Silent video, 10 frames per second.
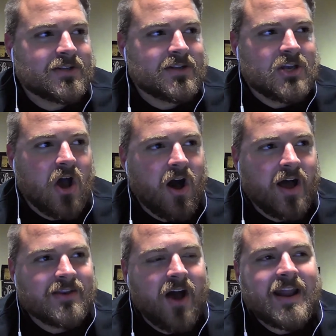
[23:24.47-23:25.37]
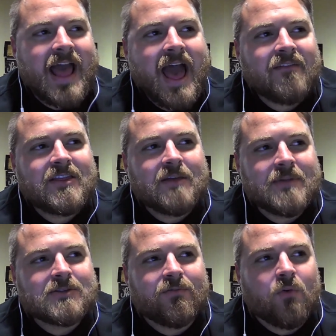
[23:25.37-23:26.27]
not not having the
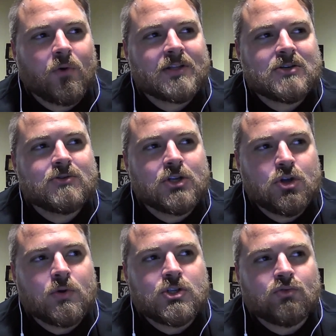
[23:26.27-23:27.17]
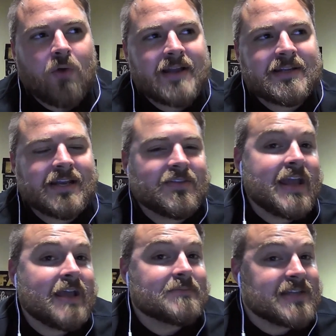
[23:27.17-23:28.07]
mental fortitude to do what's right to get the
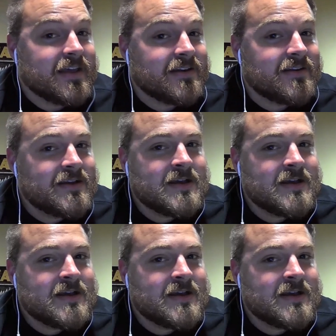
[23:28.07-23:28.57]
games in,